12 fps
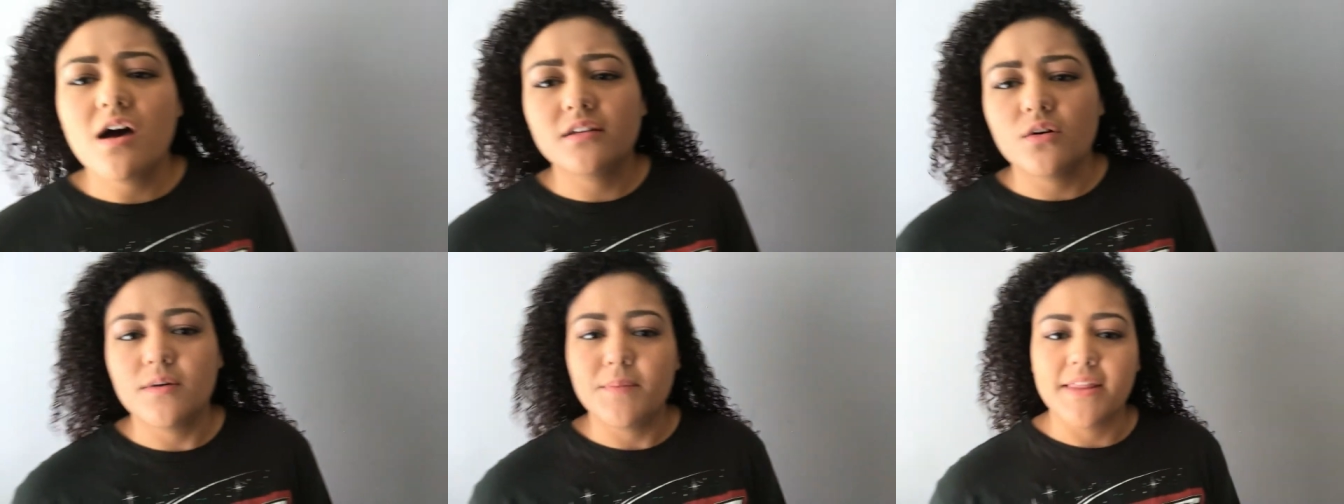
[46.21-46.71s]
all
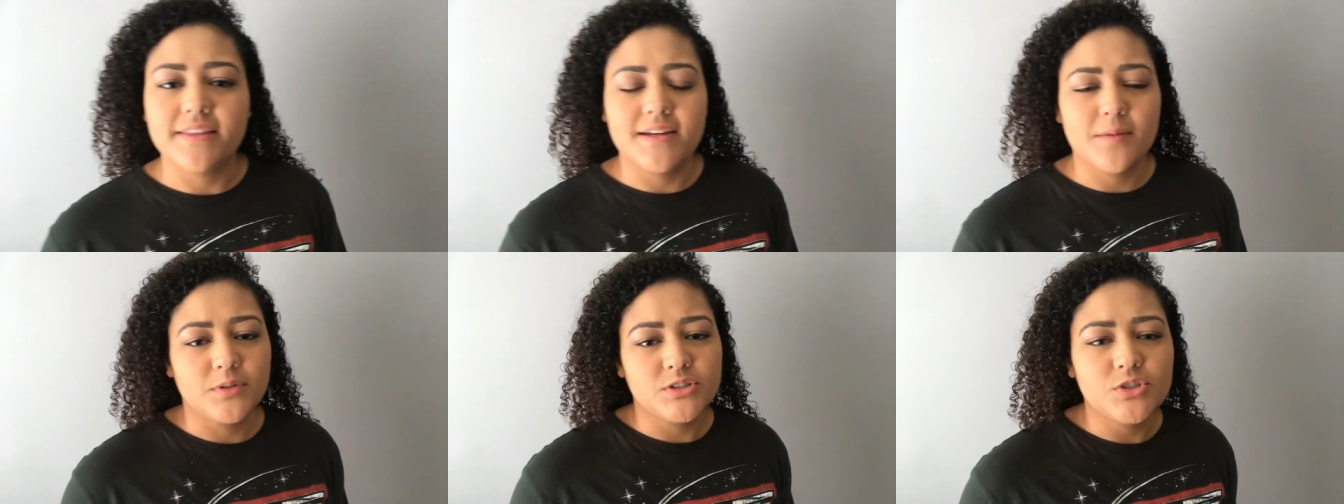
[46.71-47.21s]
know about the
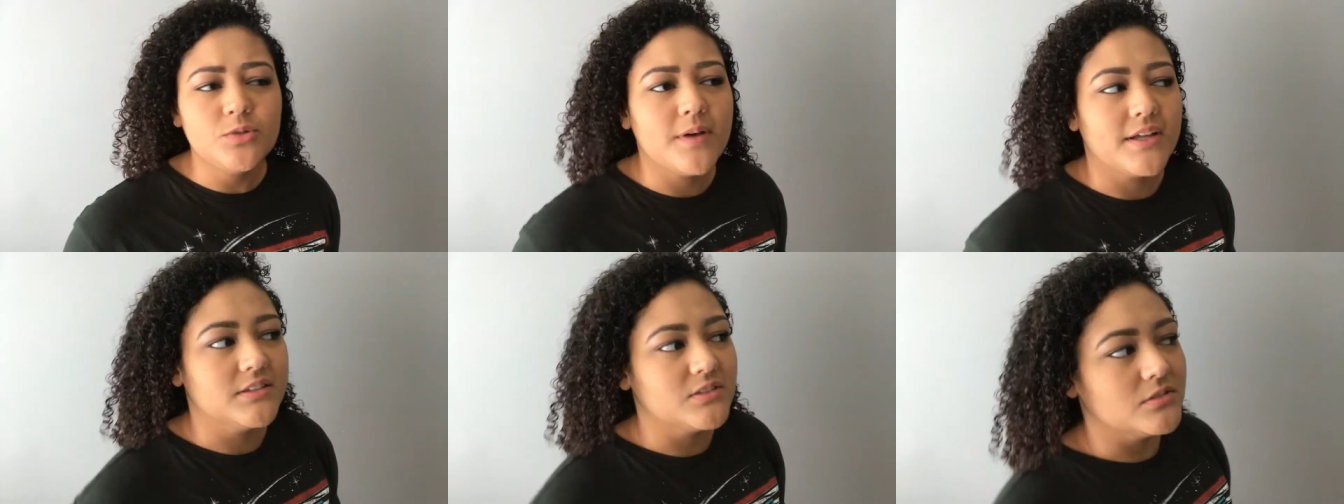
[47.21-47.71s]
number two
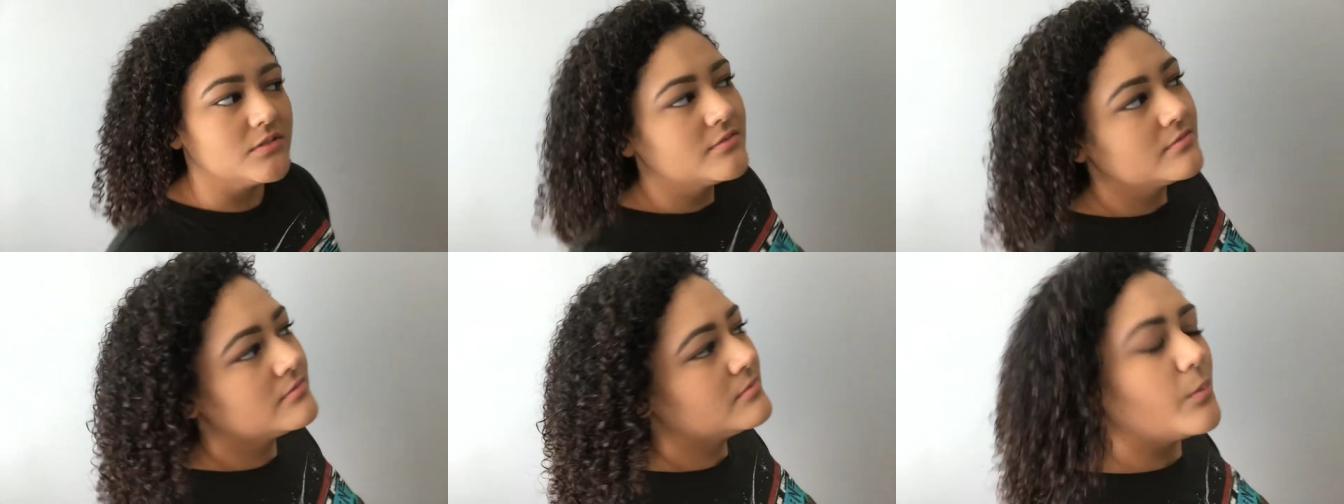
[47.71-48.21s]
pencil,
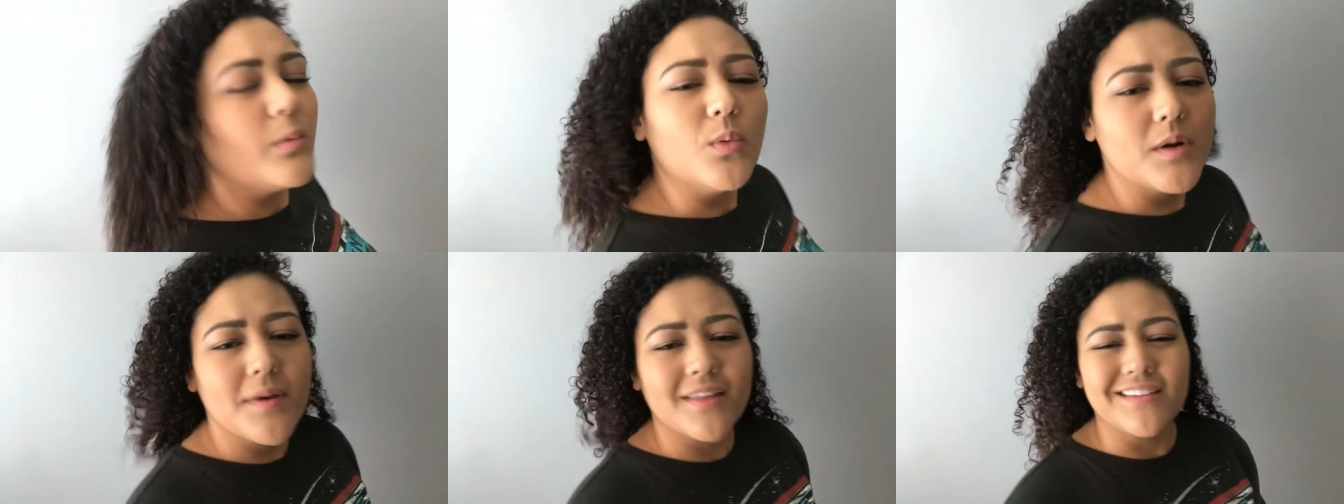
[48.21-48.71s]
but
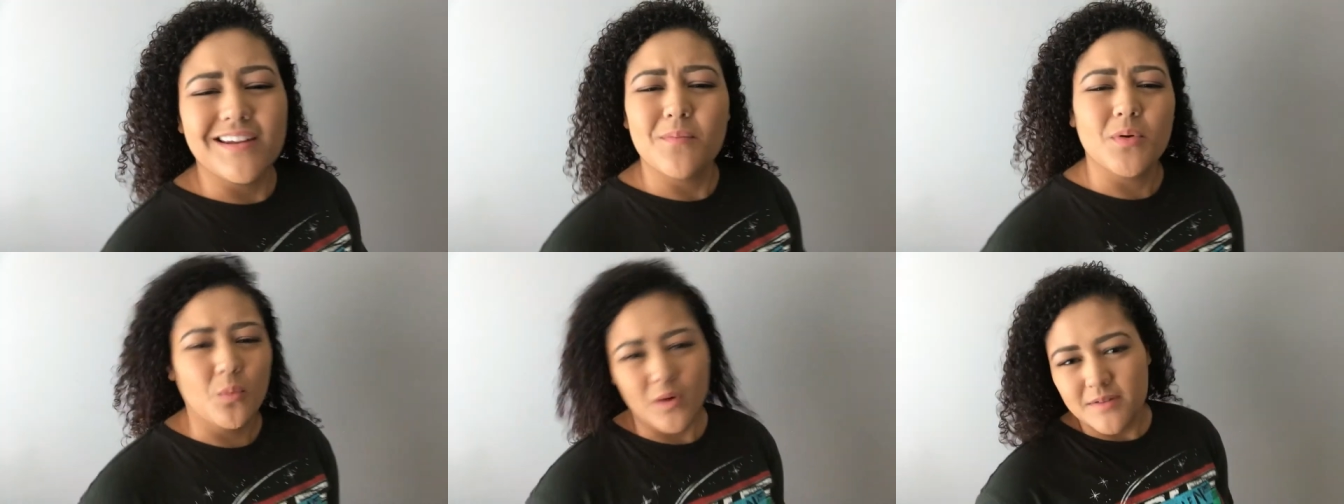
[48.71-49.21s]
what about the
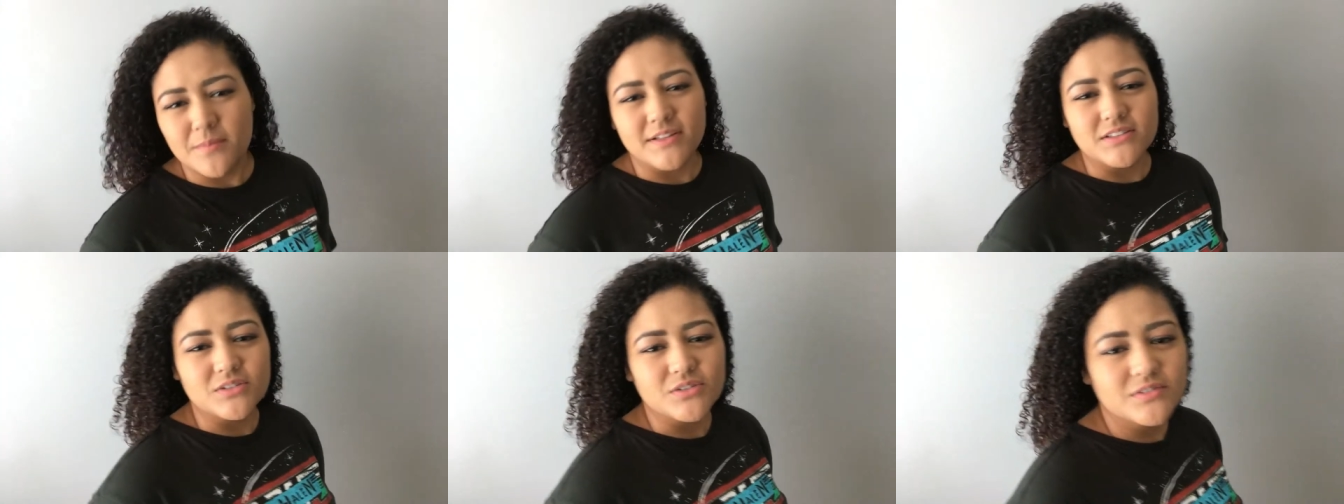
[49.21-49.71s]
number one
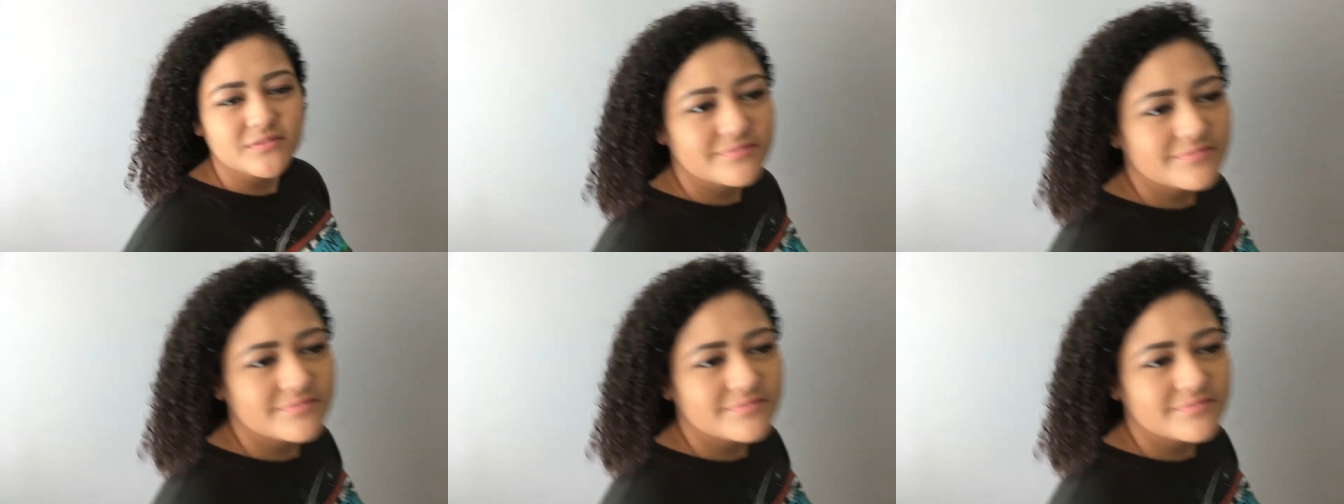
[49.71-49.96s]
pencil?